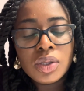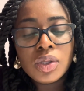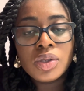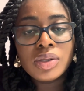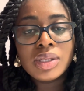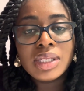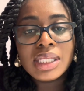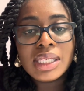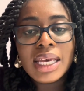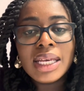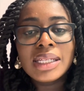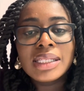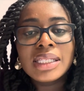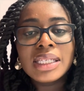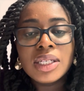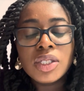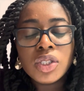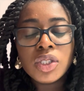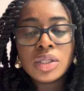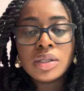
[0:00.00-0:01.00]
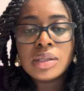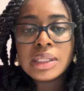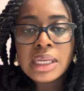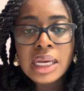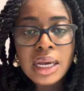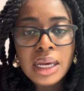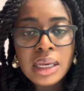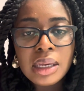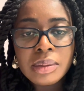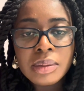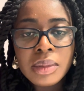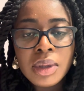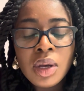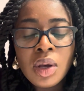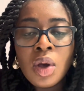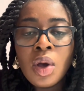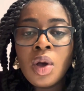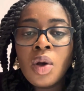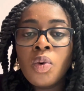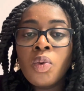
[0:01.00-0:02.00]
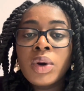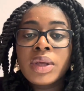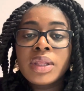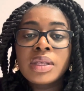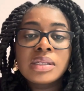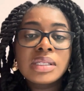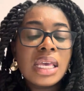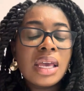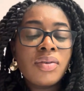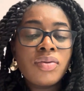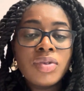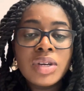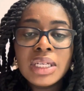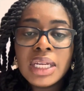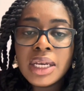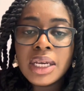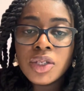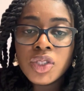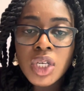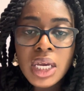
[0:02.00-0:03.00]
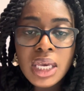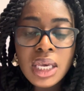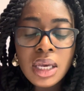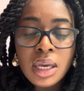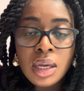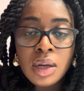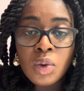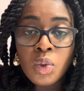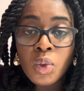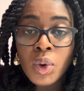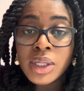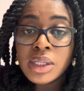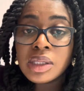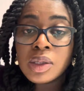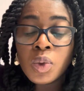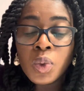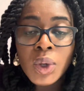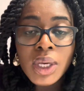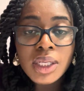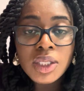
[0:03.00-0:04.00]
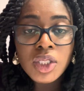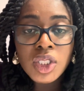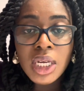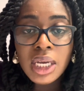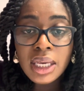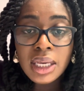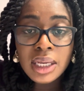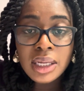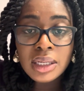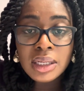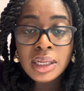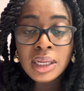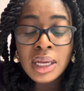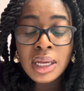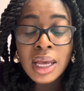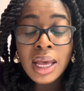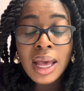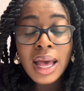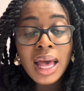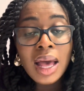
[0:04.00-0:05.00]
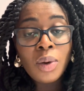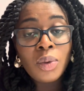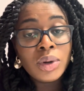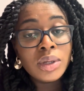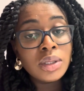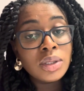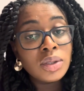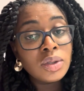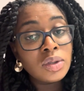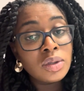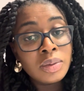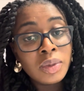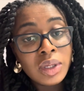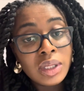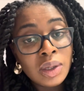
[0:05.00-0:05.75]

So set intentional time, whether it's every day check-in, once a week check-in. I wouldn't do more